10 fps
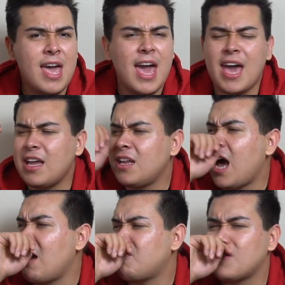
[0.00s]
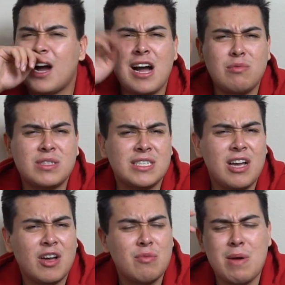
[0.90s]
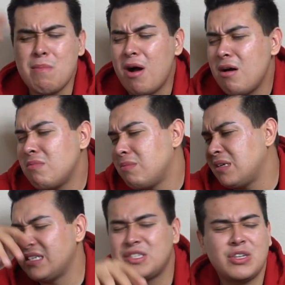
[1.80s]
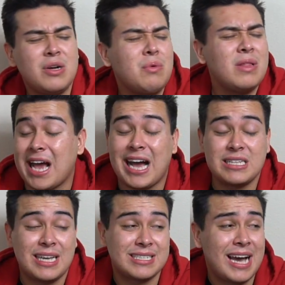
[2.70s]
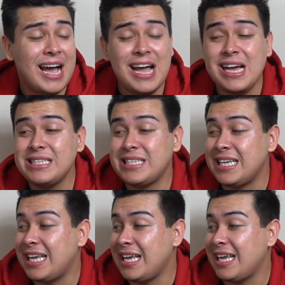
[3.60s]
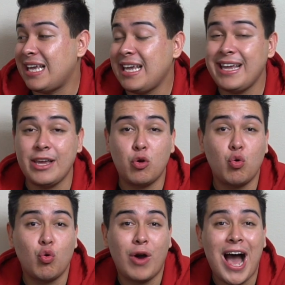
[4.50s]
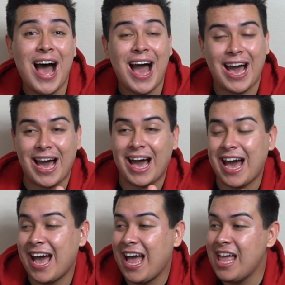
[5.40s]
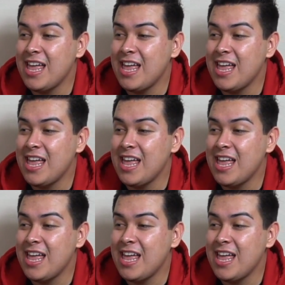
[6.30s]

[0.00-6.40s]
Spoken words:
And I forgot, I was like talking to my mom and my sister, and we were like ha ha ha, si hi hi hi, hu hu ha ha ha ha.